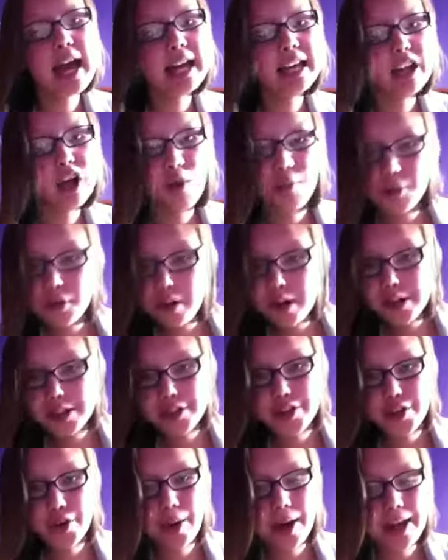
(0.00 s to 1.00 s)
I hope you all
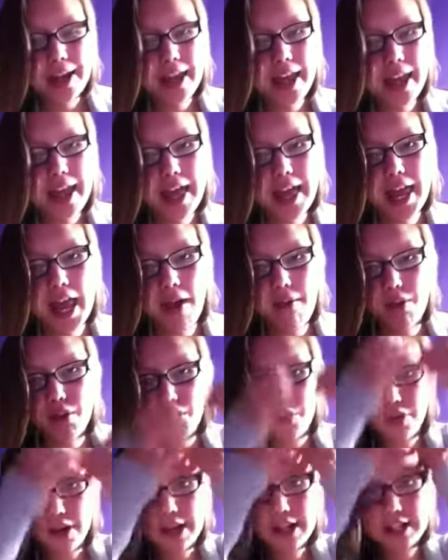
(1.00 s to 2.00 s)
enjoy and have a
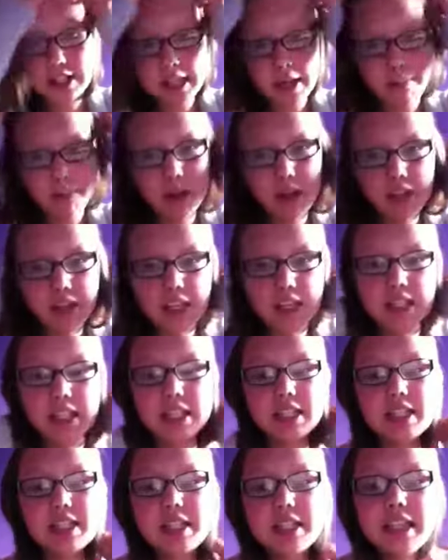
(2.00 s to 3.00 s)
great summer. This
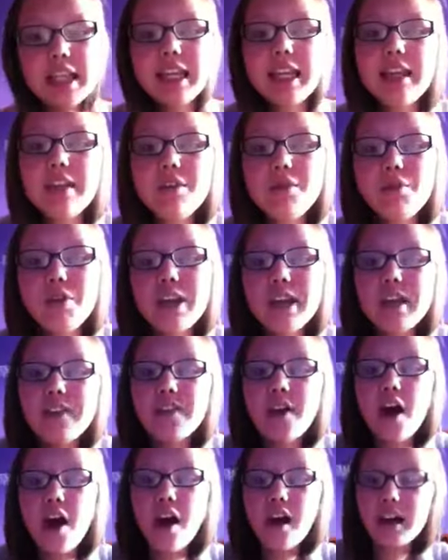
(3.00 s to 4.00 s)
is the second week
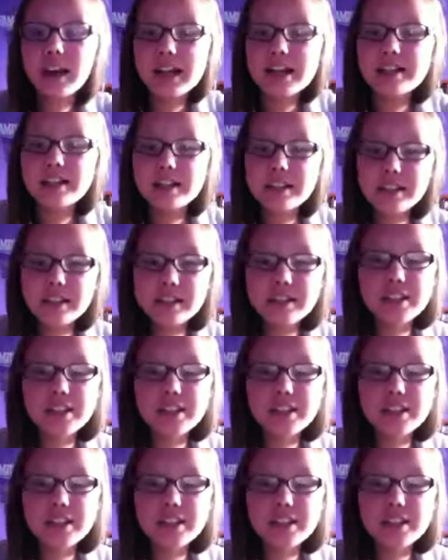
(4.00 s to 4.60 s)
of August.